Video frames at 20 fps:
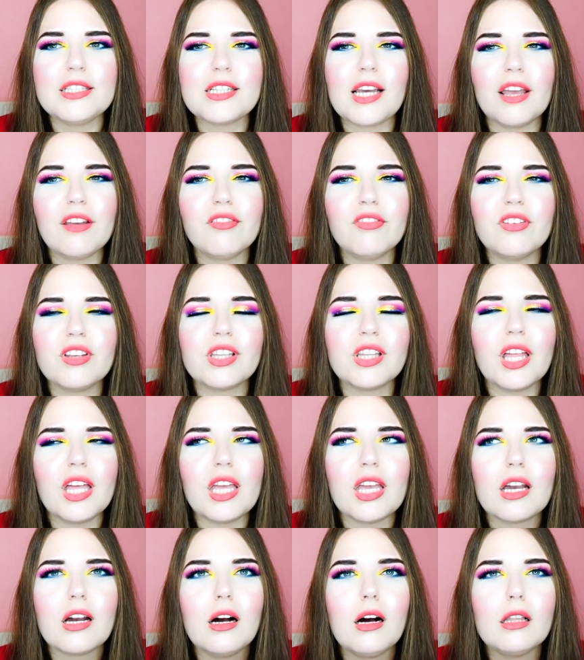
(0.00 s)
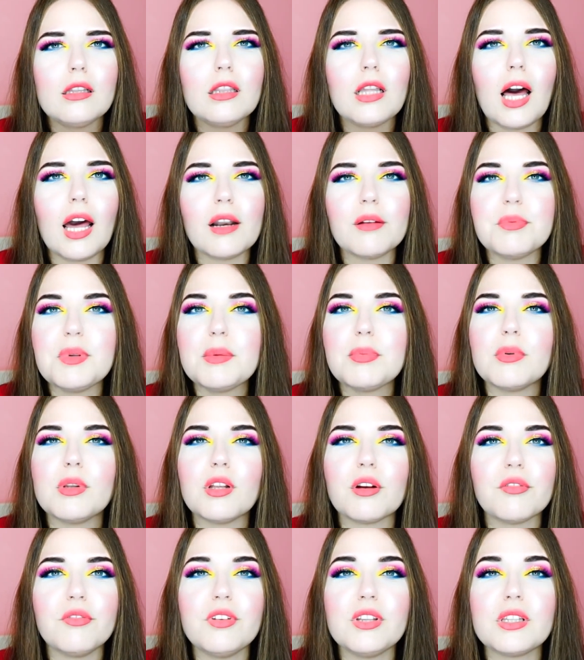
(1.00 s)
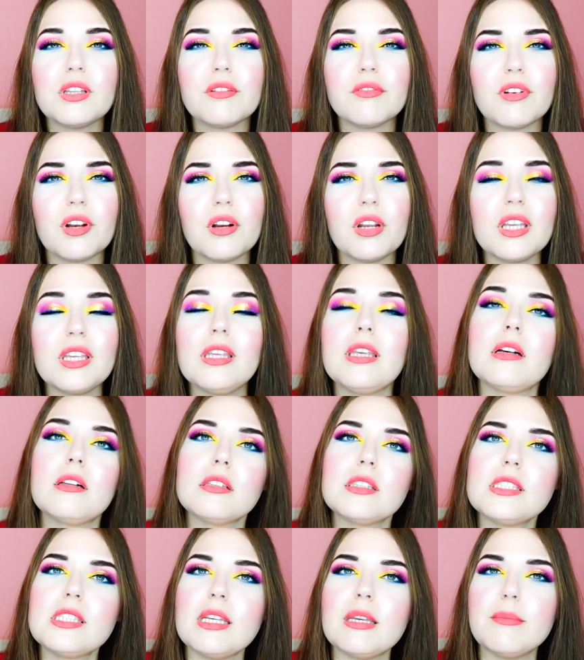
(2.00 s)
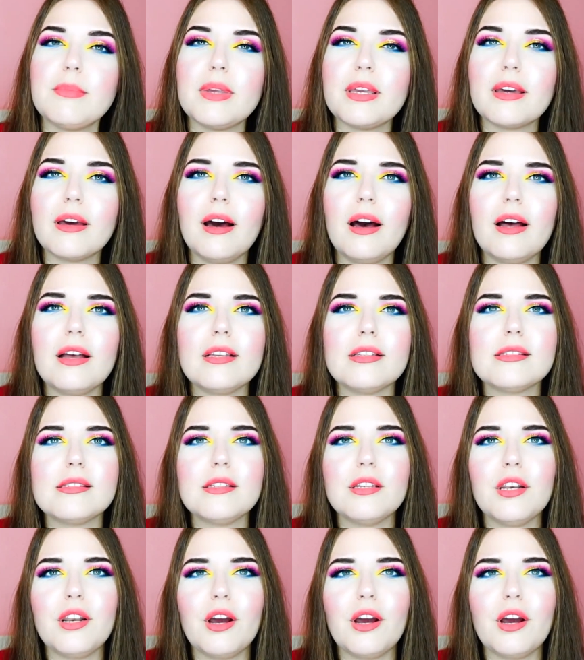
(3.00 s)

I feel like a lot of people are feeling very guilty because, you